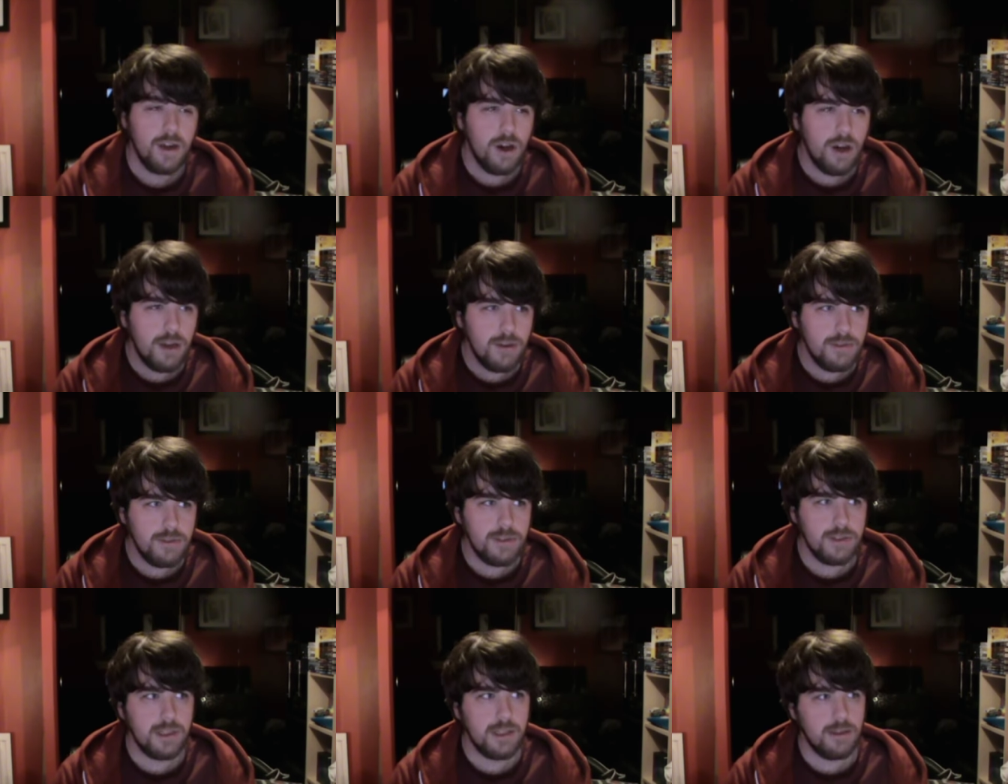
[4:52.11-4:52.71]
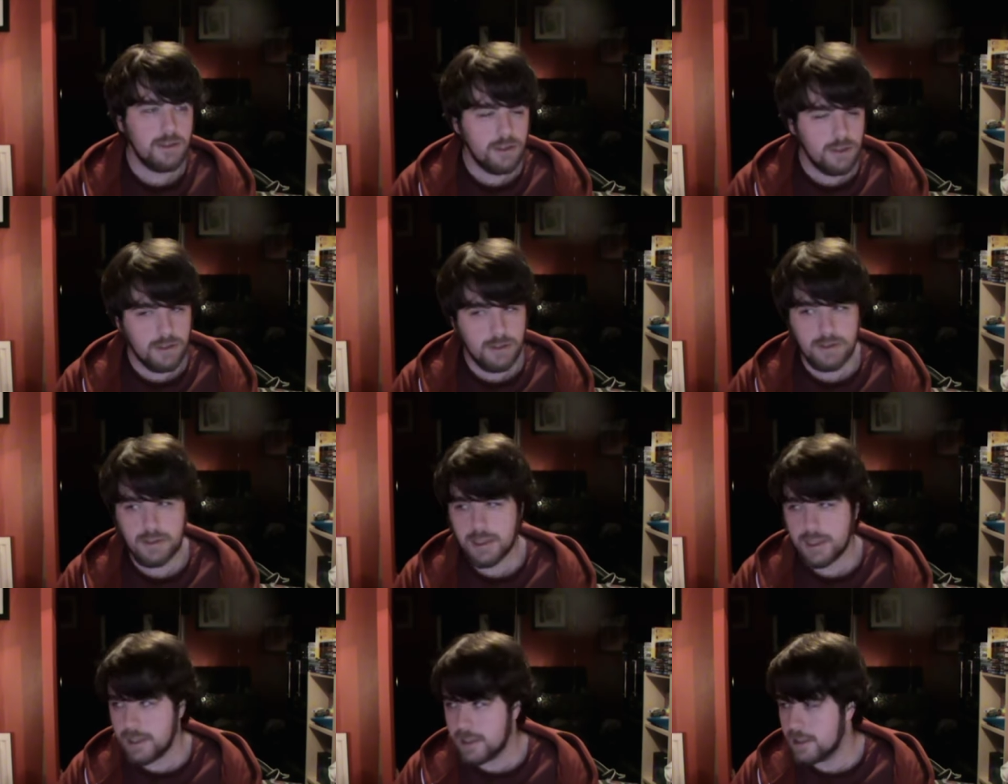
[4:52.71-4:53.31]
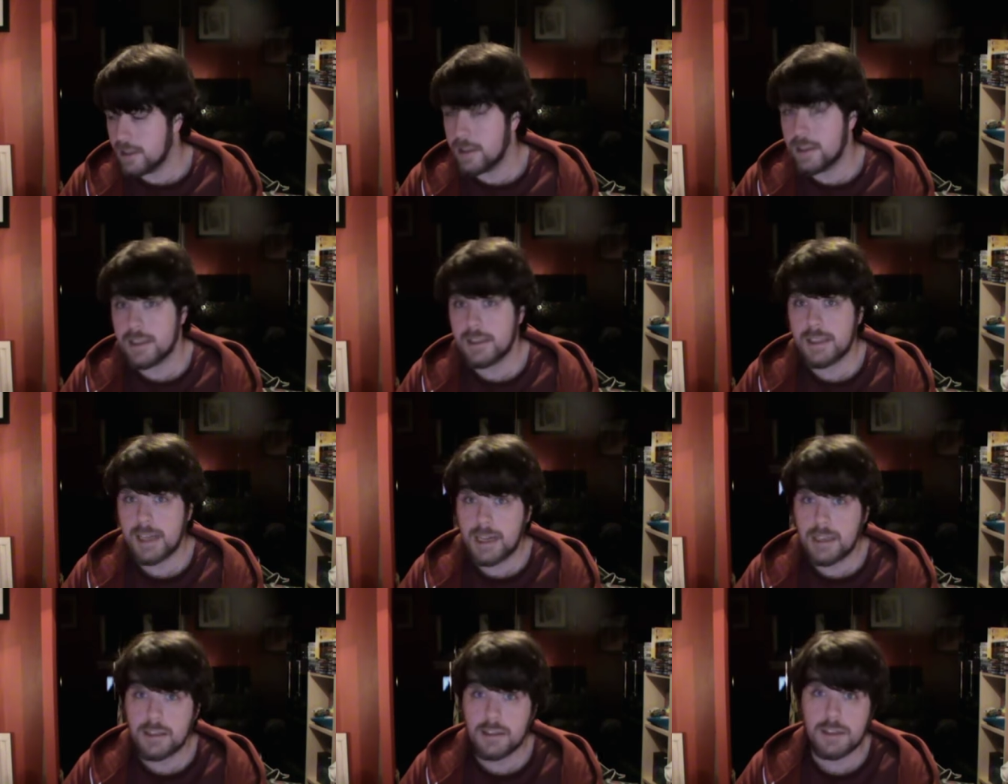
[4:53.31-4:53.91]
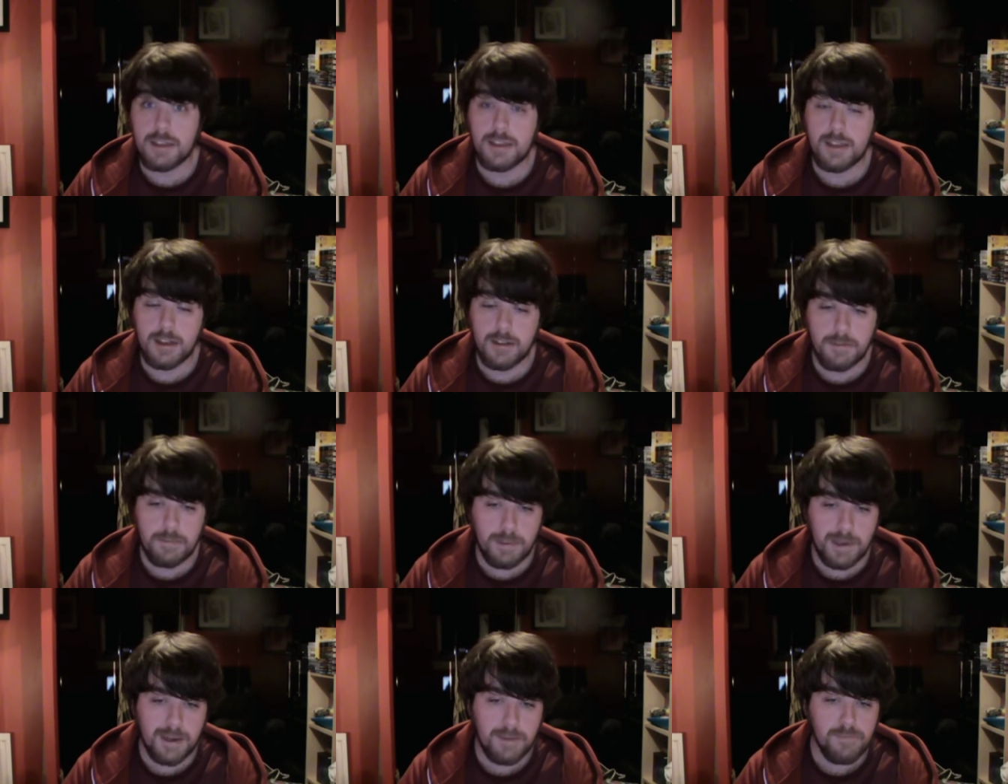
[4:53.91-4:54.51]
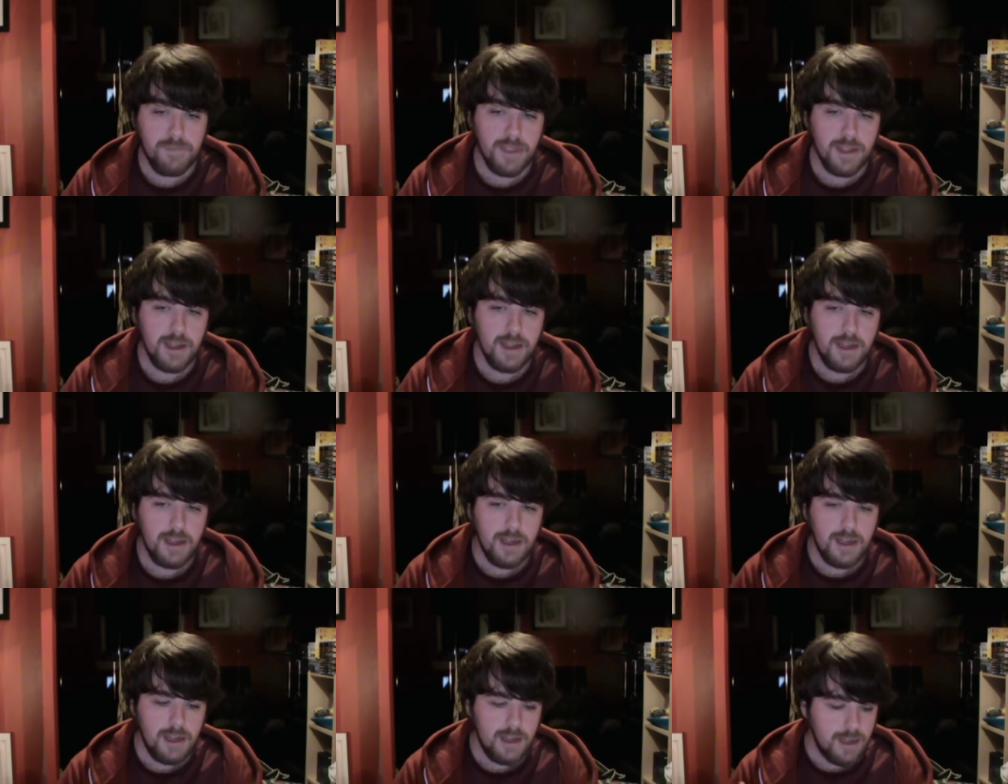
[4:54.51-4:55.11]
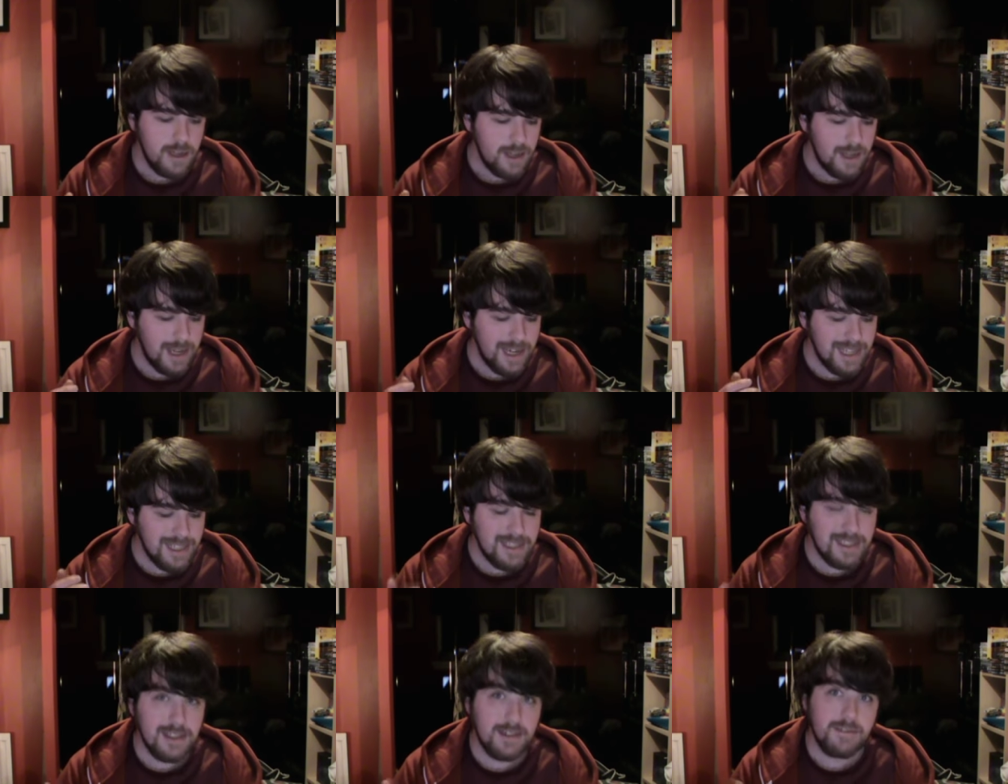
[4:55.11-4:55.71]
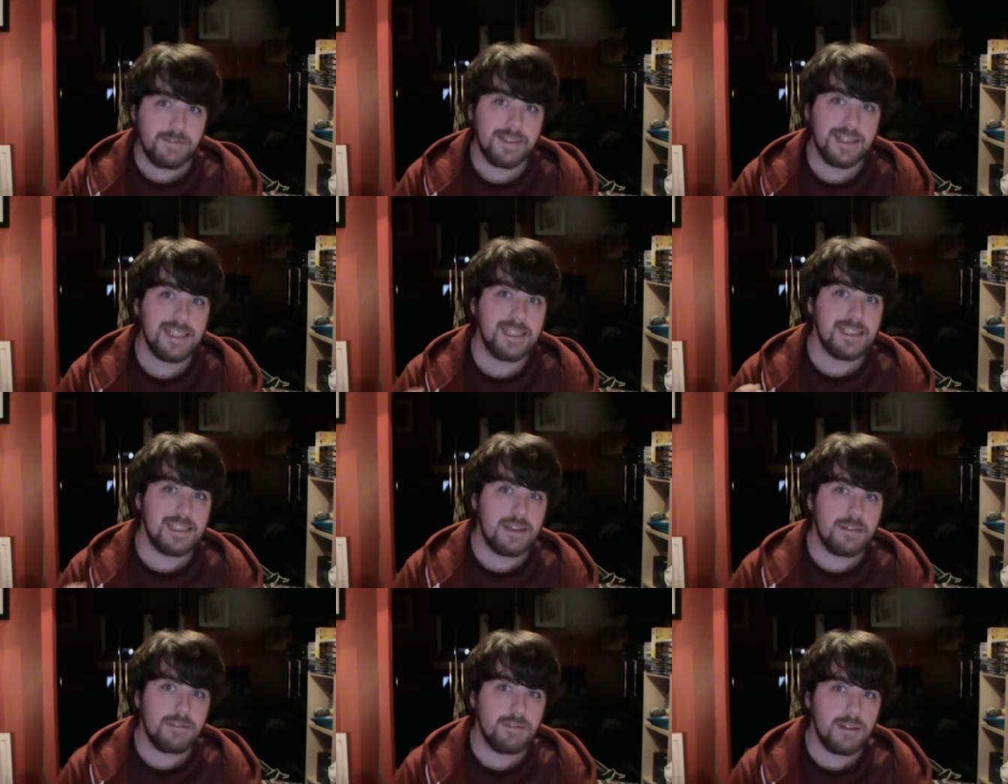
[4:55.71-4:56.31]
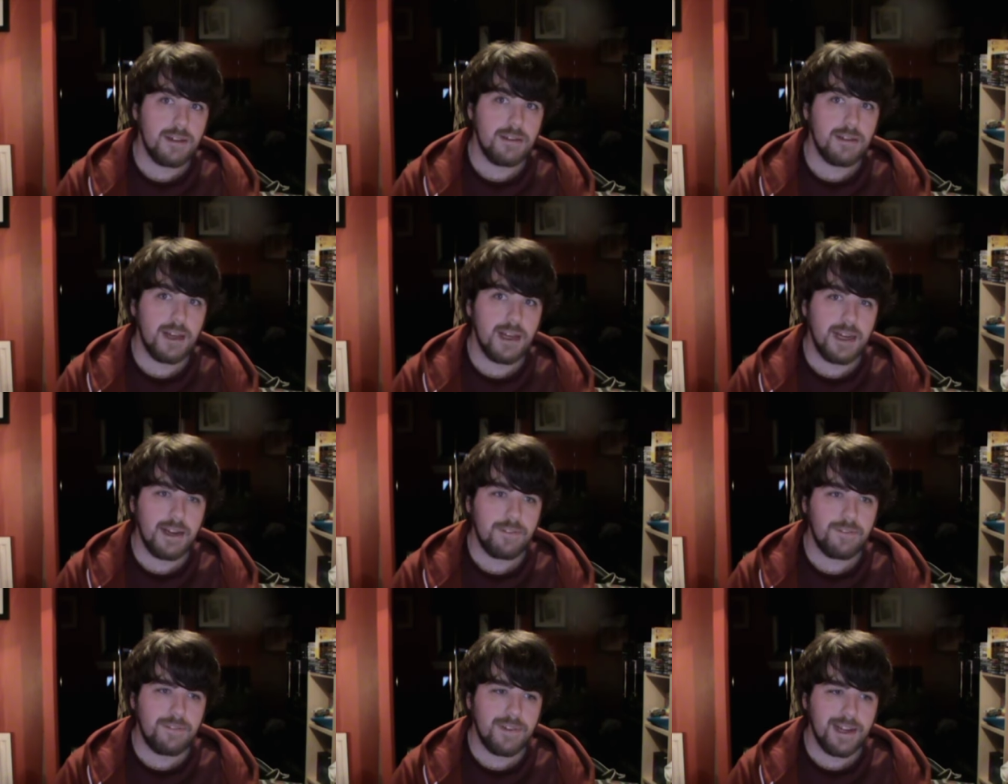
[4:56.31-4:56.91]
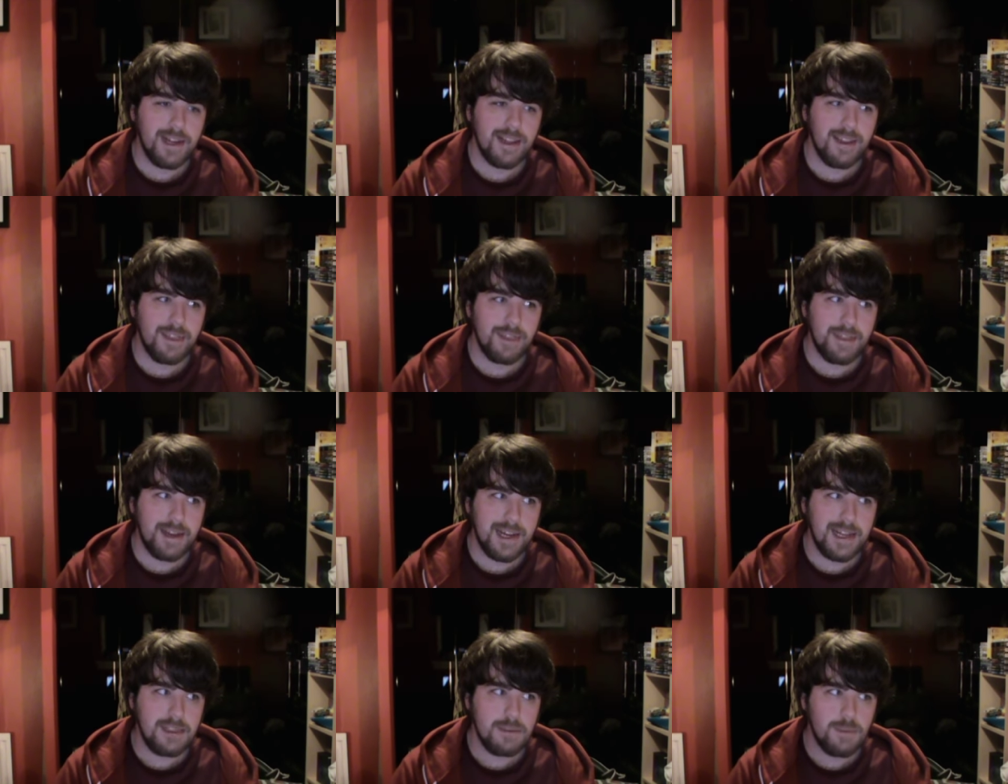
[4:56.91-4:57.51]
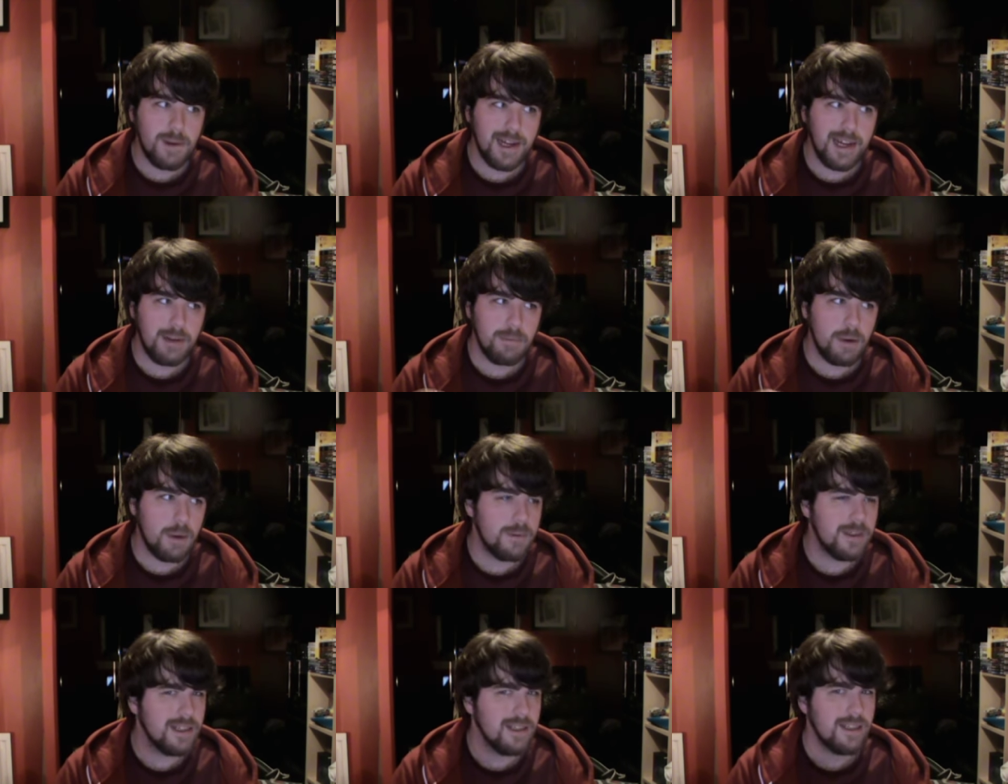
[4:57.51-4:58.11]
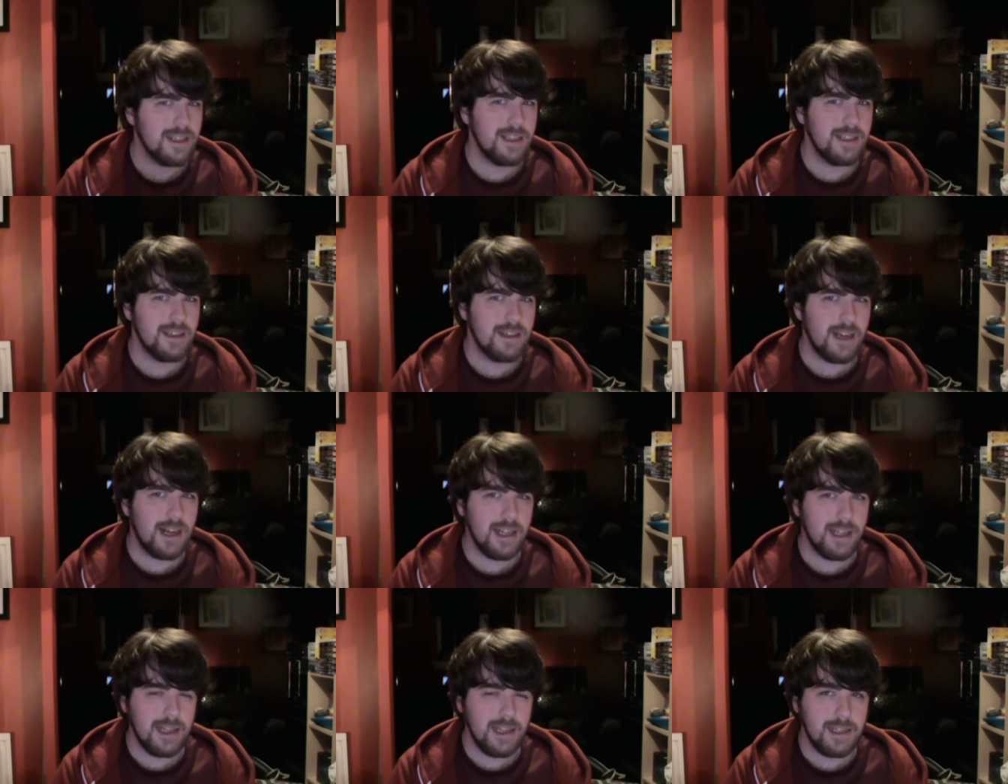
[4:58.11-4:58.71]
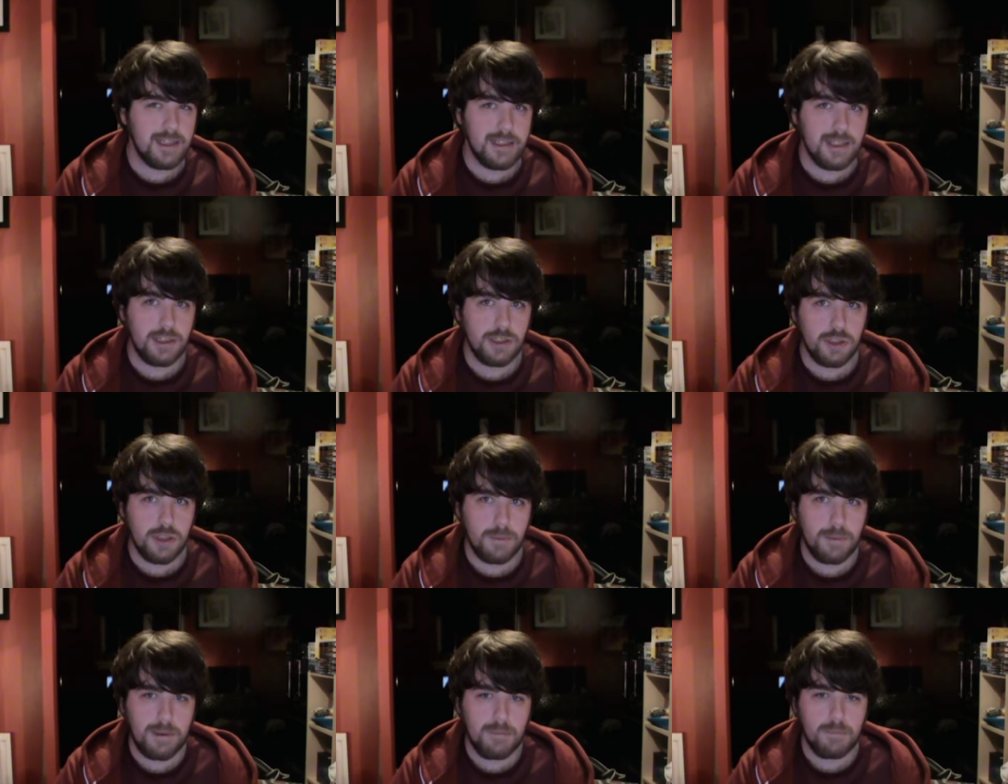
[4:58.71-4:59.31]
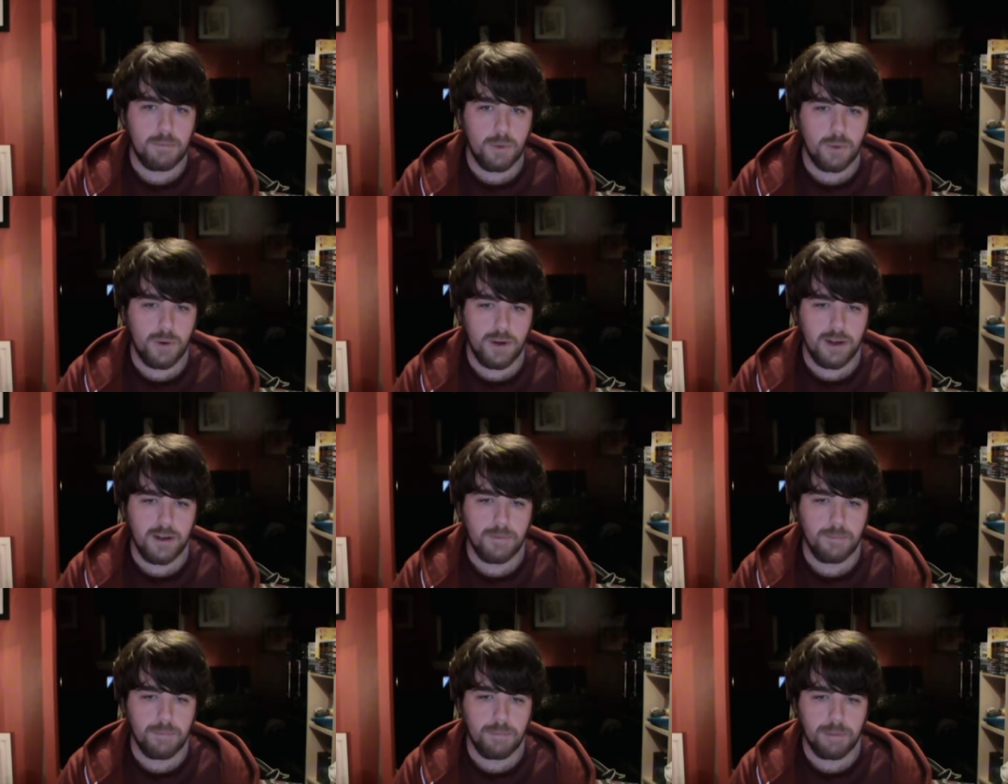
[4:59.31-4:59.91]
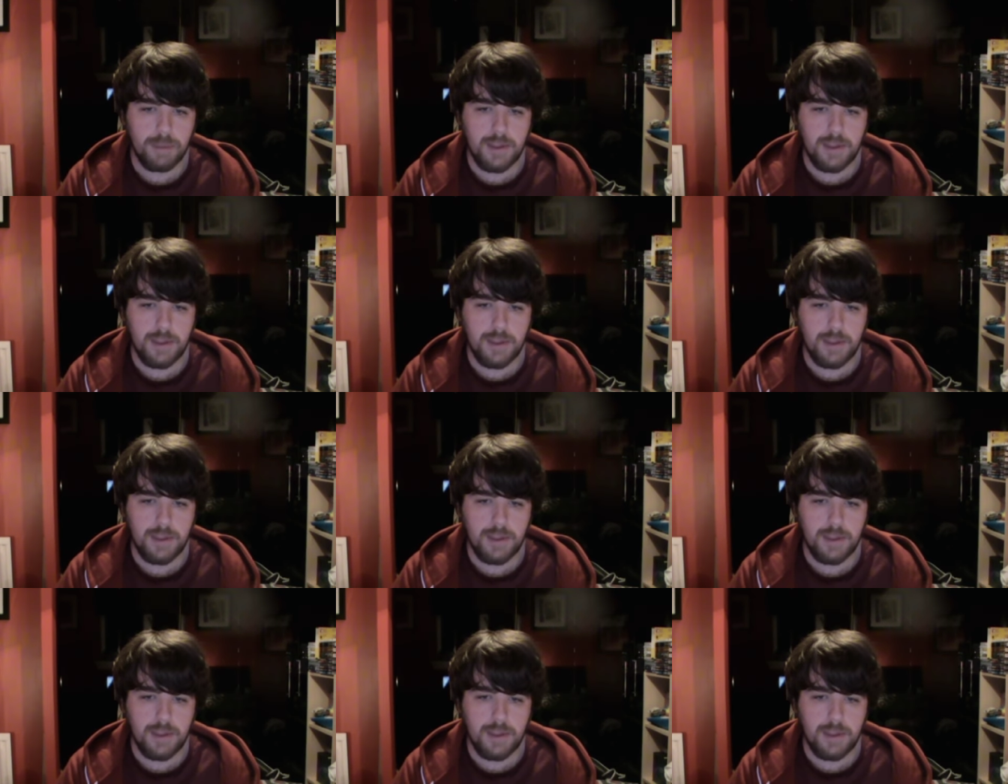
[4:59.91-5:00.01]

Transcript: Obviously, you know, you get the standard stuff, but it's something different, and I think that is why I like this issue a bit more.